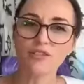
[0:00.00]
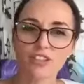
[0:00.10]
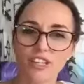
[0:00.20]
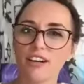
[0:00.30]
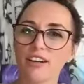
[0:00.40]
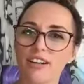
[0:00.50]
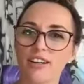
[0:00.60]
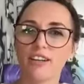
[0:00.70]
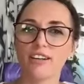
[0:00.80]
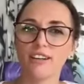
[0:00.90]
for
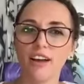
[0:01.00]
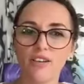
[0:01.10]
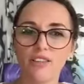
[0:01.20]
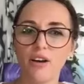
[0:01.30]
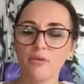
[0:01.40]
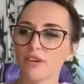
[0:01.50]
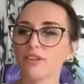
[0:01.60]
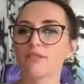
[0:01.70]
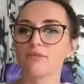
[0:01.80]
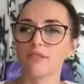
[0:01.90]
sharing how that
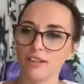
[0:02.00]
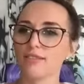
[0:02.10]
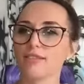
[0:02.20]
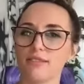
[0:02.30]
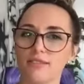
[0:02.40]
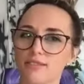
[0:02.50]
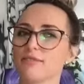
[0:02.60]
works with us.